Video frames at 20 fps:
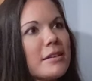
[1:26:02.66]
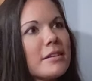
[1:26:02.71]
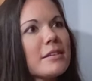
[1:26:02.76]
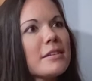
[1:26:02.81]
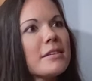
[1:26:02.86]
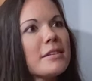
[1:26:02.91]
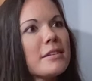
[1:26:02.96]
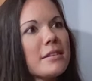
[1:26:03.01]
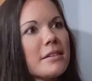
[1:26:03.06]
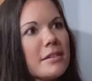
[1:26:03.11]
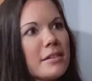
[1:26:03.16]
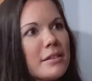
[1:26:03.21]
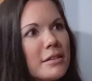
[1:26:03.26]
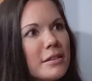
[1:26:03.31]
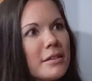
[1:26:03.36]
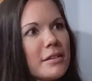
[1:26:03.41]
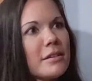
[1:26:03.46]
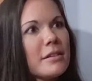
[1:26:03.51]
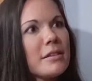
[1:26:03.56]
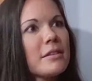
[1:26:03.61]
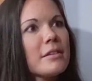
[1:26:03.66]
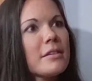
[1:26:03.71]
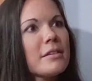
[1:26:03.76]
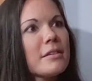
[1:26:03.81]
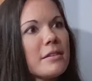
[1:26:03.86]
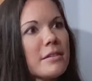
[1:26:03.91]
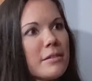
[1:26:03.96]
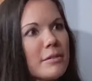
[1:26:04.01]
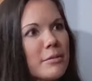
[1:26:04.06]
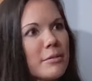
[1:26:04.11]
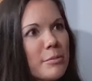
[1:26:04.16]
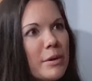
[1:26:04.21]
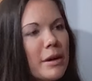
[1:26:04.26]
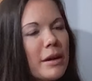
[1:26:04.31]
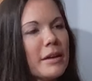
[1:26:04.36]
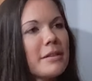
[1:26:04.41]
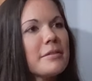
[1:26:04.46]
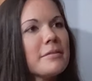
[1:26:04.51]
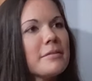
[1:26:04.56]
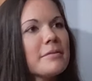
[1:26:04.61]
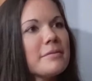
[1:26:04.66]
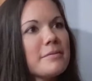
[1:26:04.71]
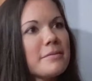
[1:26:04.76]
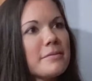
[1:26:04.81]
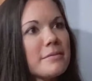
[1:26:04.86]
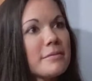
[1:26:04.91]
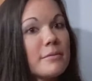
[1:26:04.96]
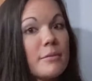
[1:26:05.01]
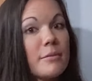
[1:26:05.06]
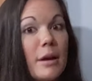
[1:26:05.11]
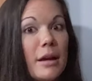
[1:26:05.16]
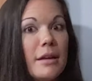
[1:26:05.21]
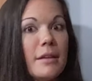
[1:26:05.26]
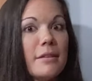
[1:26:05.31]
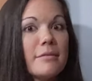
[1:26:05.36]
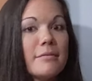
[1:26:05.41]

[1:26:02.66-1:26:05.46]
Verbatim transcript: here because of you. Right. Right.